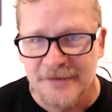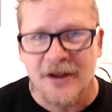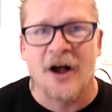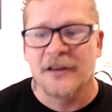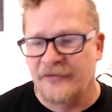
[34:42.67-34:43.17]

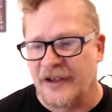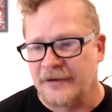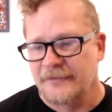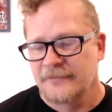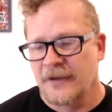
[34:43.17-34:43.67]
All of it.
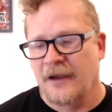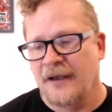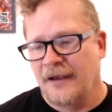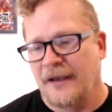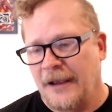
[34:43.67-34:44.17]

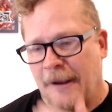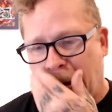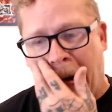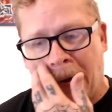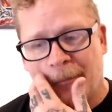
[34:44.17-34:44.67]

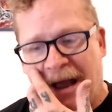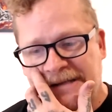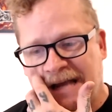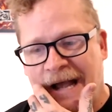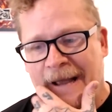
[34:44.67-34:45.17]
All my
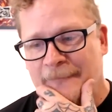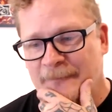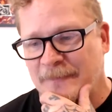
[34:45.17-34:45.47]
time.